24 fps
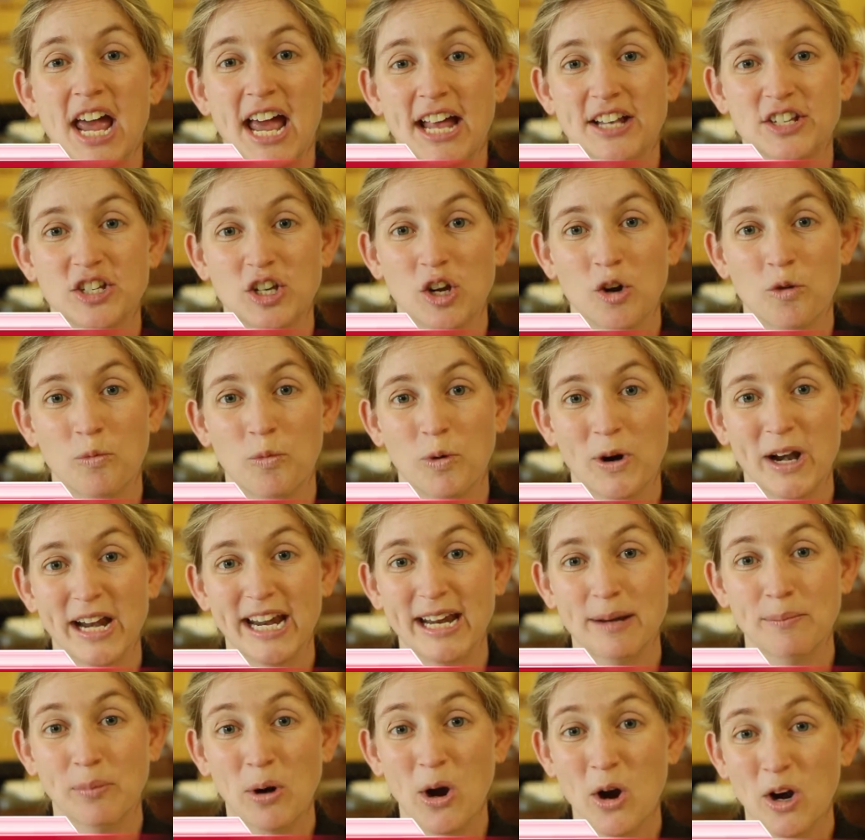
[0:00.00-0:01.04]
And so
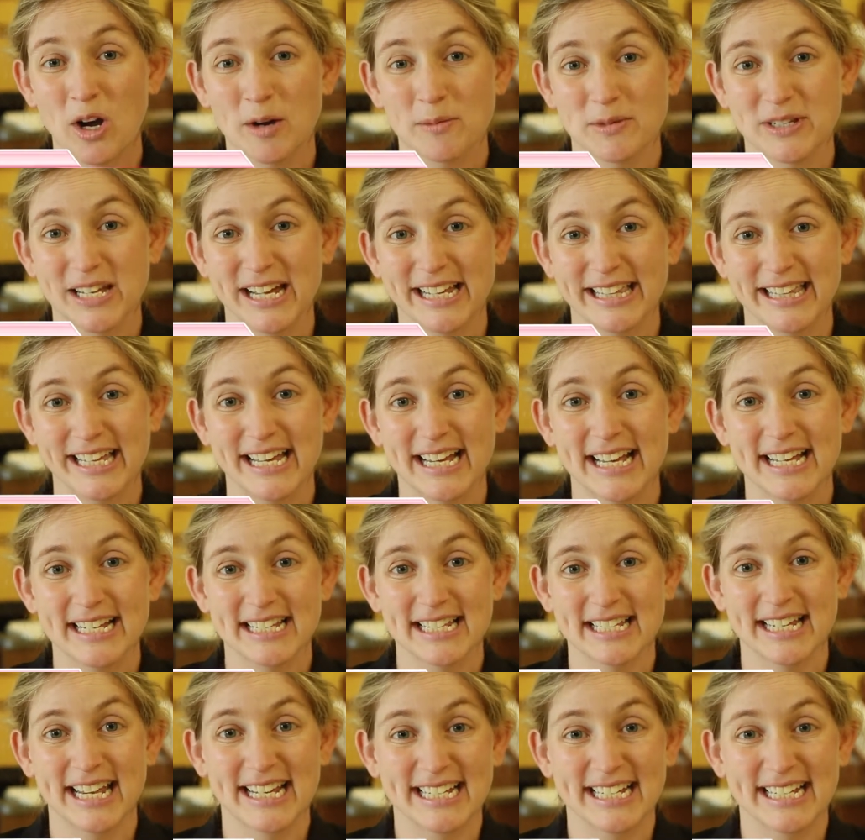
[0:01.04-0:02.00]
bringing programs like this